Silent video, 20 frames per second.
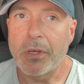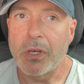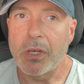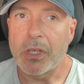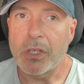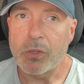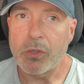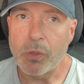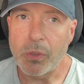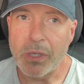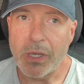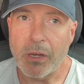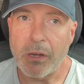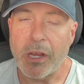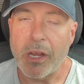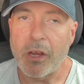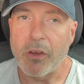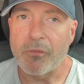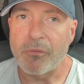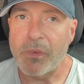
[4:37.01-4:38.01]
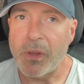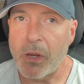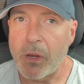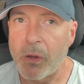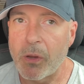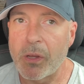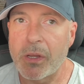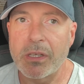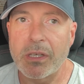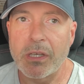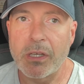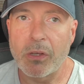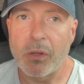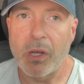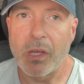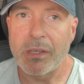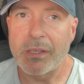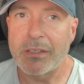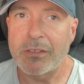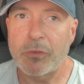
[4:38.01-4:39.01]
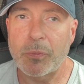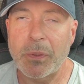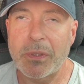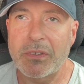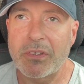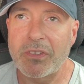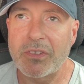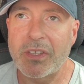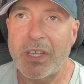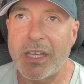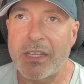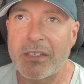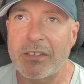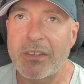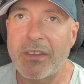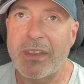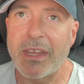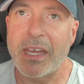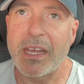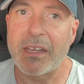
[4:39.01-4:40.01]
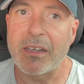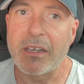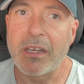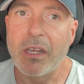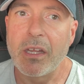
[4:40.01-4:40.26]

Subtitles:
including our airfare and, all the expenses tied to that.